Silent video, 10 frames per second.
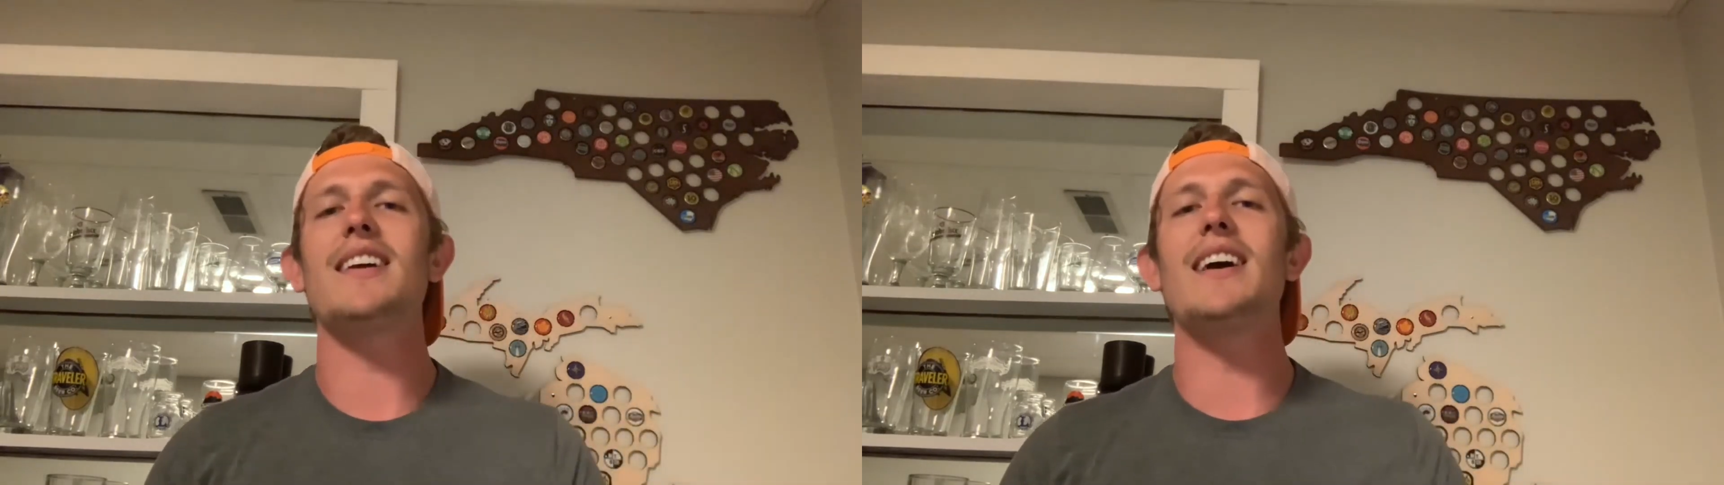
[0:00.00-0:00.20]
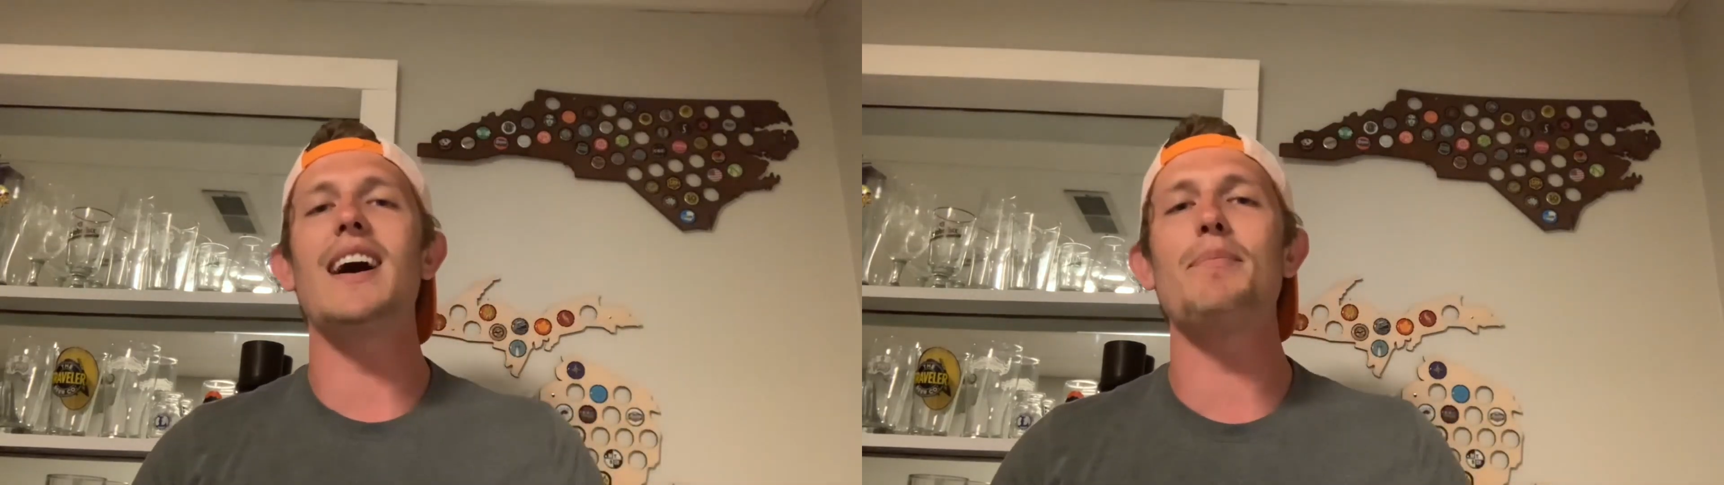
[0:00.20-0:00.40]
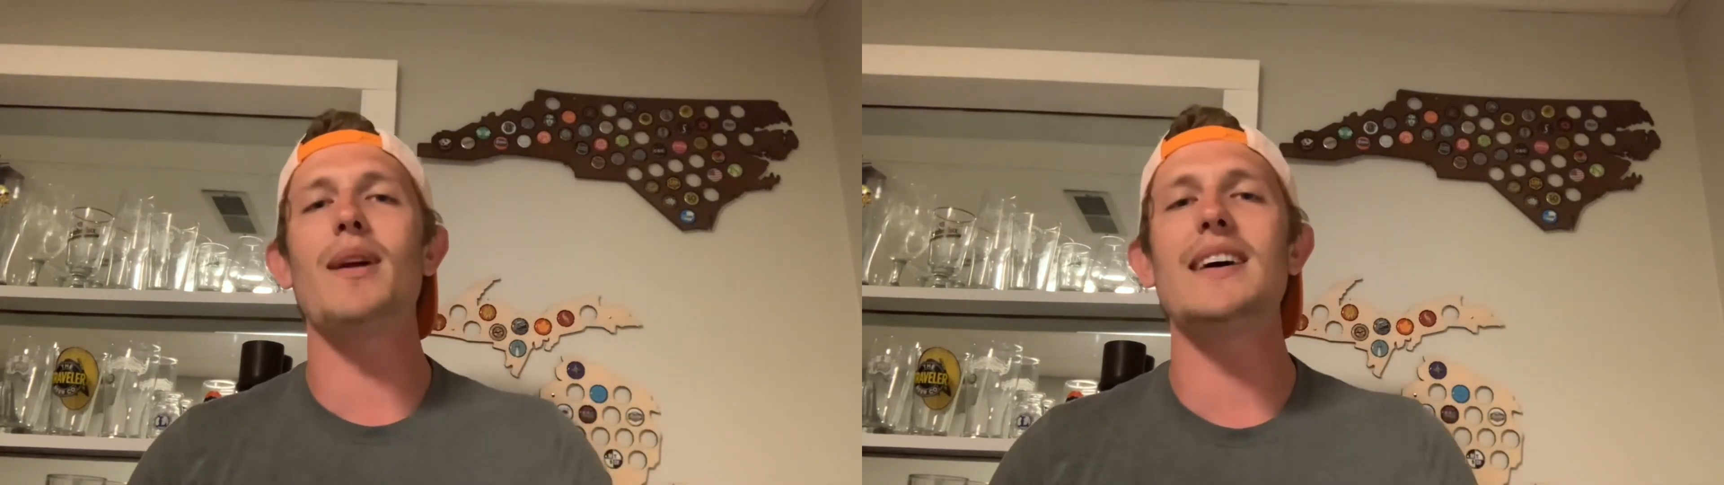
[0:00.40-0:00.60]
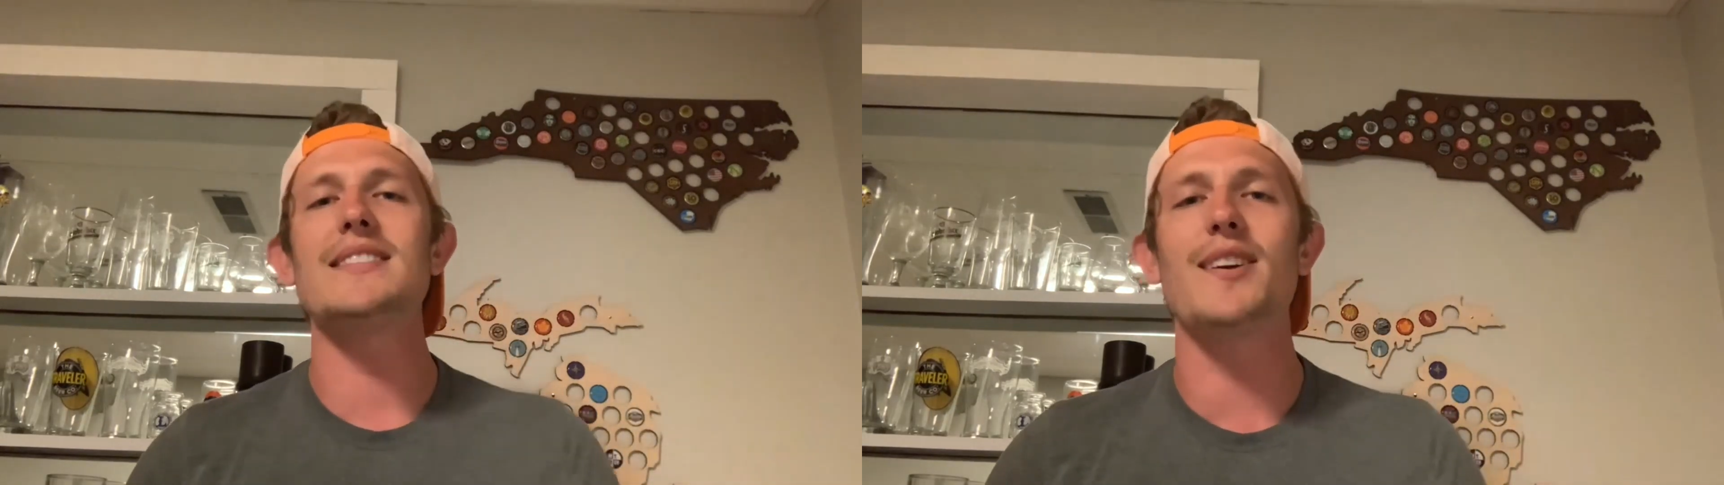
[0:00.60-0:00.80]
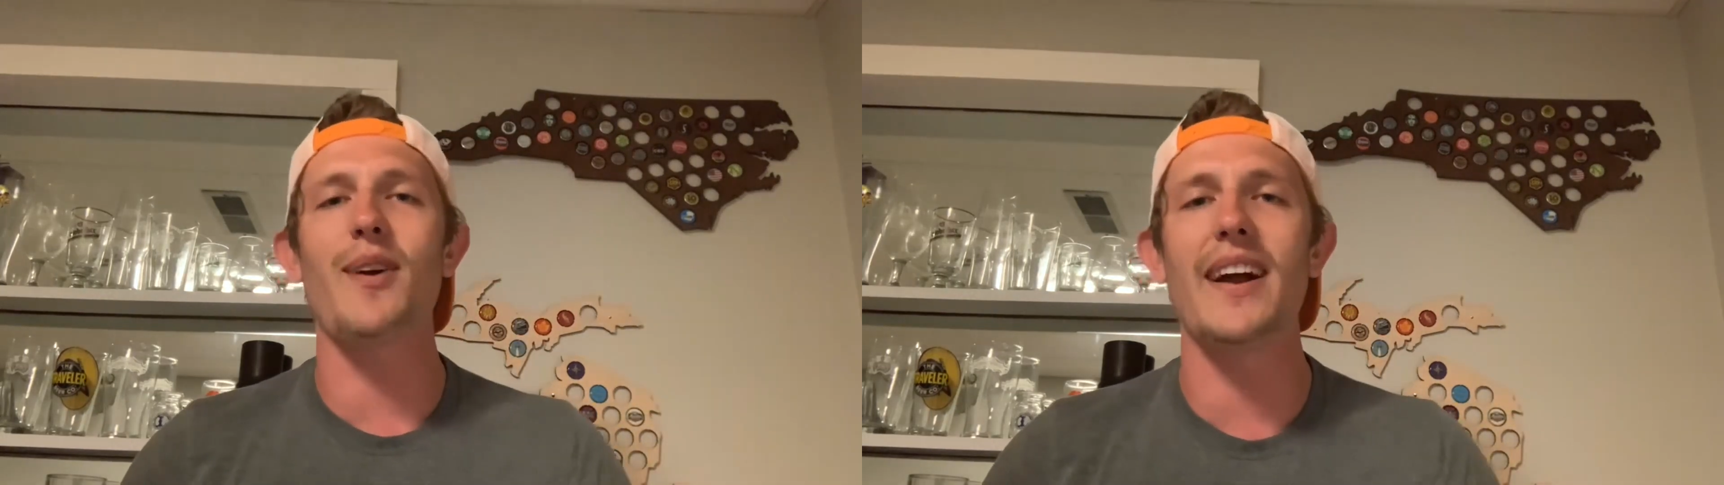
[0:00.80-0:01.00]
God bless,
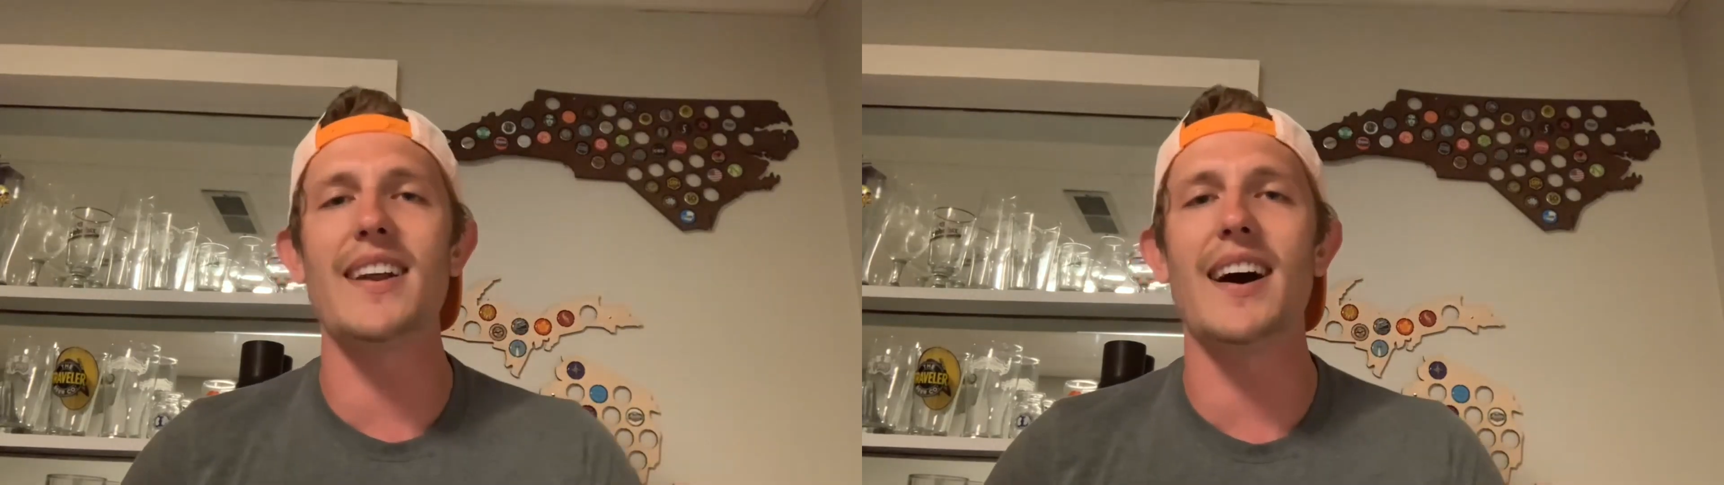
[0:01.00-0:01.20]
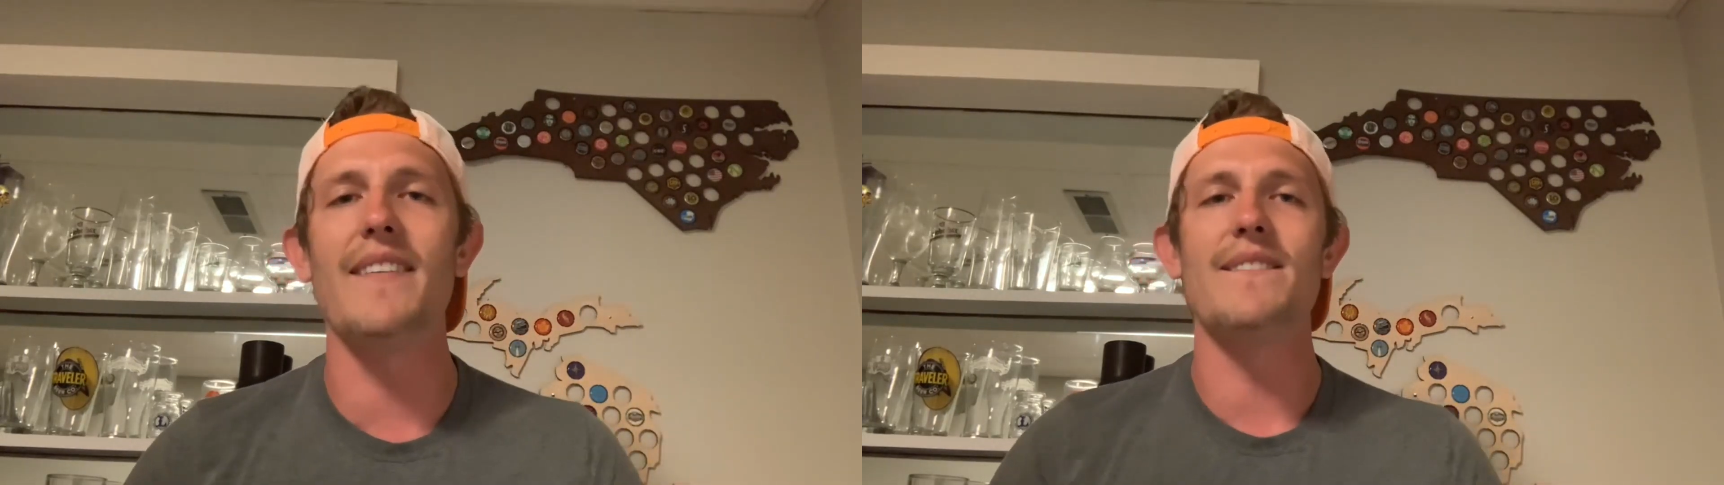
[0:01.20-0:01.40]
grind on.